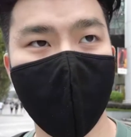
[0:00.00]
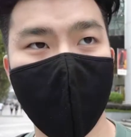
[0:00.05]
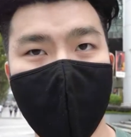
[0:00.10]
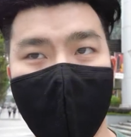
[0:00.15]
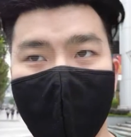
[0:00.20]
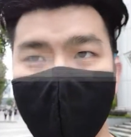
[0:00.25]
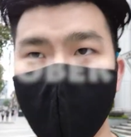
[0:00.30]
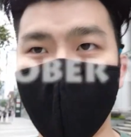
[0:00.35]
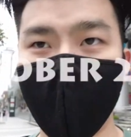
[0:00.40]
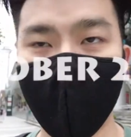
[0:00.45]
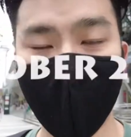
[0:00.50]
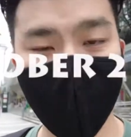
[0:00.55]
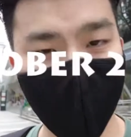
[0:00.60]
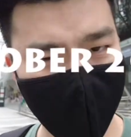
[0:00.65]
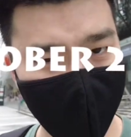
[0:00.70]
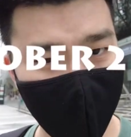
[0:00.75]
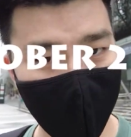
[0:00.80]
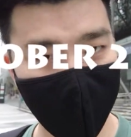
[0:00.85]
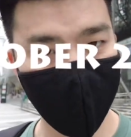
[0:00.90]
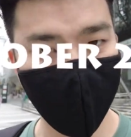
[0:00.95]
Wait, sorry,
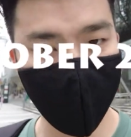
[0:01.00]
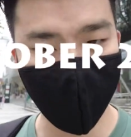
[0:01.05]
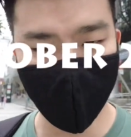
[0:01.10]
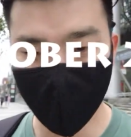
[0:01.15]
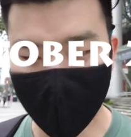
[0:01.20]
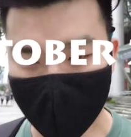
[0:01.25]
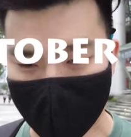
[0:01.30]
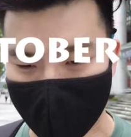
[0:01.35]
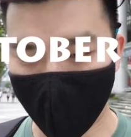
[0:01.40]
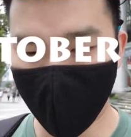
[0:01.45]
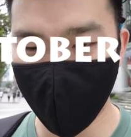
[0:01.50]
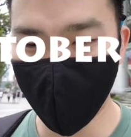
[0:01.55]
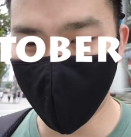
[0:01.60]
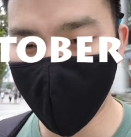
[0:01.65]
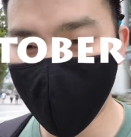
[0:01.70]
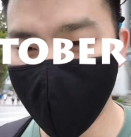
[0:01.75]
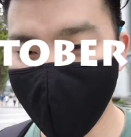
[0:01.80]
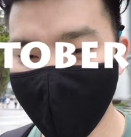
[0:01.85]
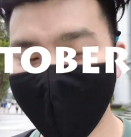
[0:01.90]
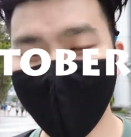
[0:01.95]
not Darut, I
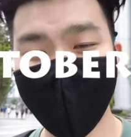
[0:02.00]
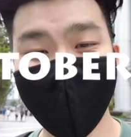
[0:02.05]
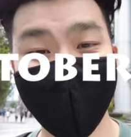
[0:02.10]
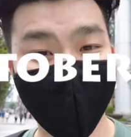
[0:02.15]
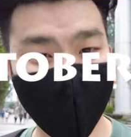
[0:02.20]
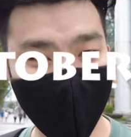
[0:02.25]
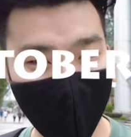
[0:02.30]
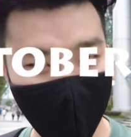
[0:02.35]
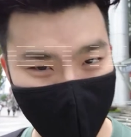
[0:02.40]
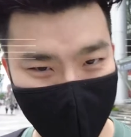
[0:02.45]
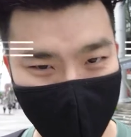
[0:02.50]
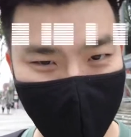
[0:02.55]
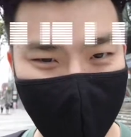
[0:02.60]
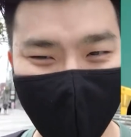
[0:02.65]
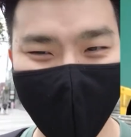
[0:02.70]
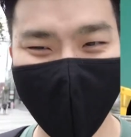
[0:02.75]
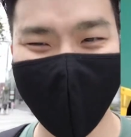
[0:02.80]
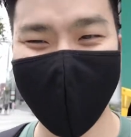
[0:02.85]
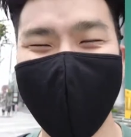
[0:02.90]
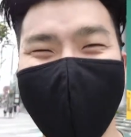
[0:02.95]
mean
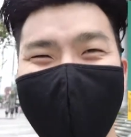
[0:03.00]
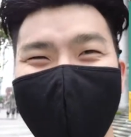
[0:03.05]
Zarude